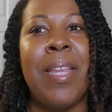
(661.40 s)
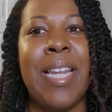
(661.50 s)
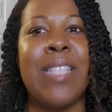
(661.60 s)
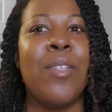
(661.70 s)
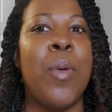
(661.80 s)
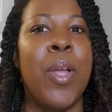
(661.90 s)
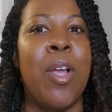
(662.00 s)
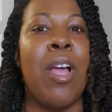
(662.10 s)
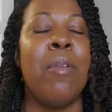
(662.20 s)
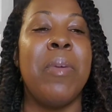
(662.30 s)
that's going
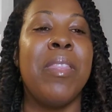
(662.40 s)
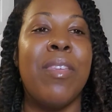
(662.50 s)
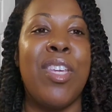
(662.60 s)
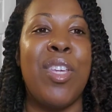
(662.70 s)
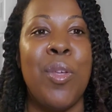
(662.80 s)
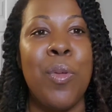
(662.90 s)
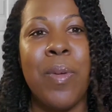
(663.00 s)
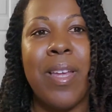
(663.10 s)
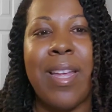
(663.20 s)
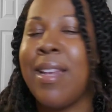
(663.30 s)
on with you
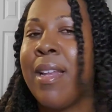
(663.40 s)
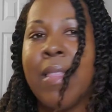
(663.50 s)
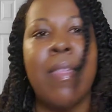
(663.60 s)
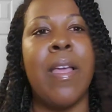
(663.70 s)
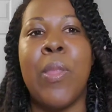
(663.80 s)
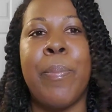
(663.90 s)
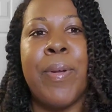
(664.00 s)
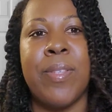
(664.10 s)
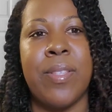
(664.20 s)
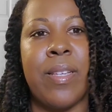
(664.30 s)
and not the other
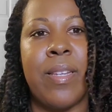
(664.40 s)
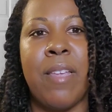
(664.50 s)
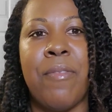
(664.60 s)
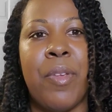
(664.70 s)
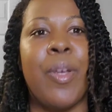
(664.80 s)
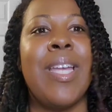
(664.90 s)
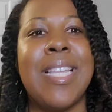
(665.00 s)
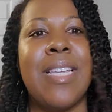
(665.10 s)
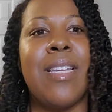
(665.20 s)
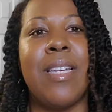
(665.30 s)
person if your
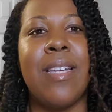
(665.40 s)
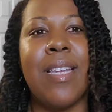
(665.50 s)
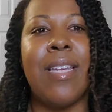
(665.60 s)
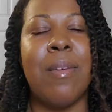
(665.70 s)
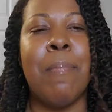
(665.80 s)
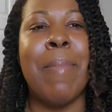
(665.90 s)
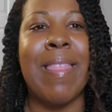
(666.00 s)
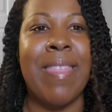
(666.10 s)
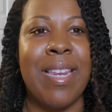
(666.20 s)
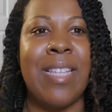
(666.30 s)

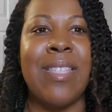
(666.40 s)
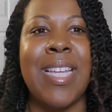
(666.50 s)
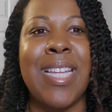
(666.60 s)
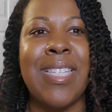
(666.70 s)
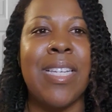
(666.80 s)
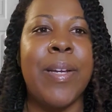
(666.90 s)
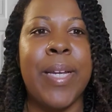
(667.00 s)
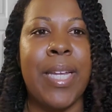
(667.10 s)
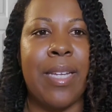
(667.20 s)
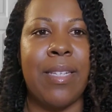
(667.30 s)
method is to
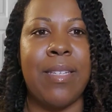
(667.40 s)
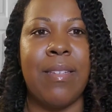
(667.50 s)
interrogate.